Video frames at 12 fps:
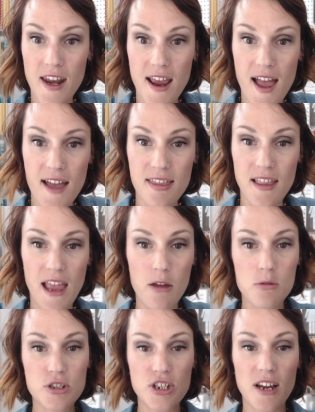I had
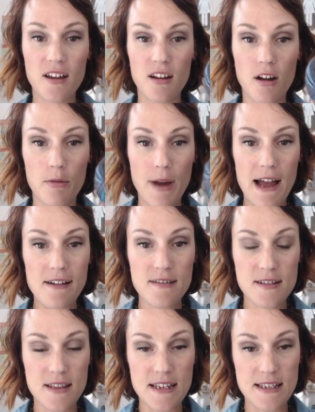languishing
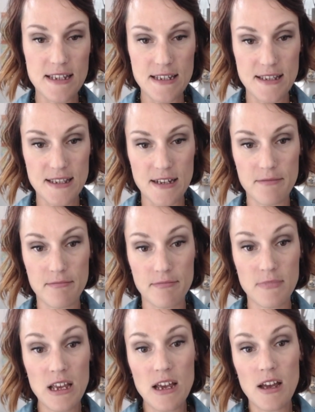around. This is
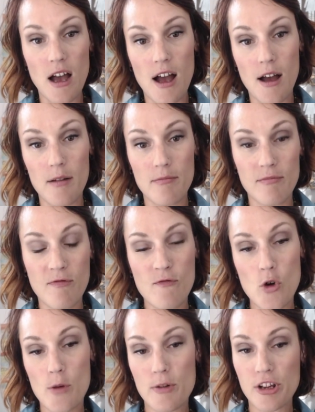some
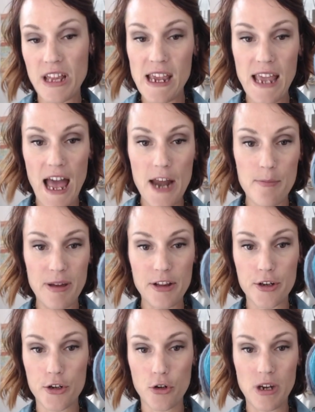formerly
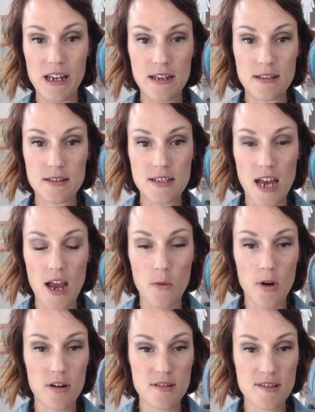Caterpillar Green Dye
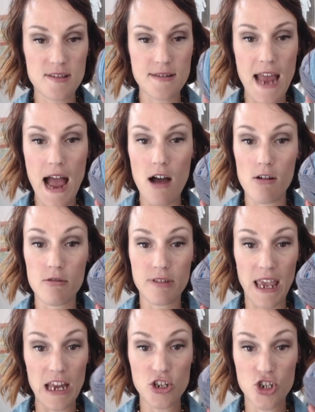Works, now
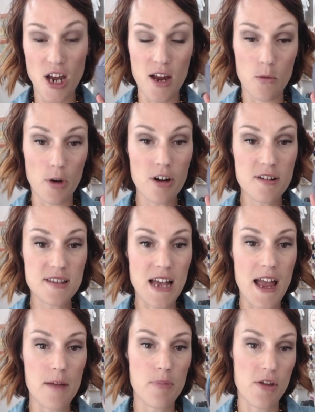Gauge Dye Works.
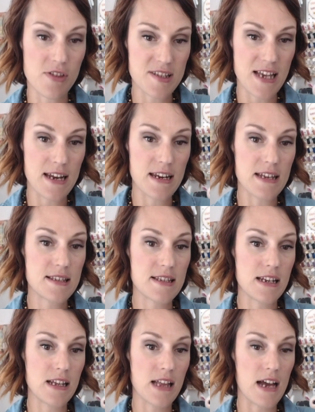I had bought this at Knit
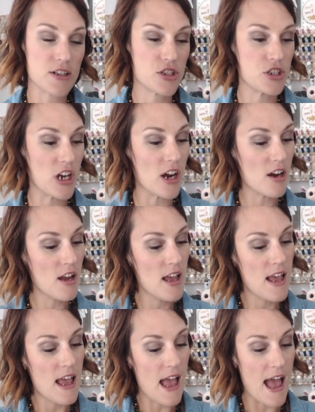City last year,
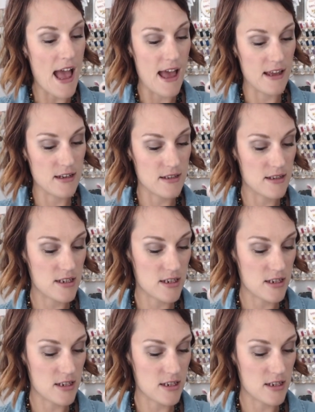and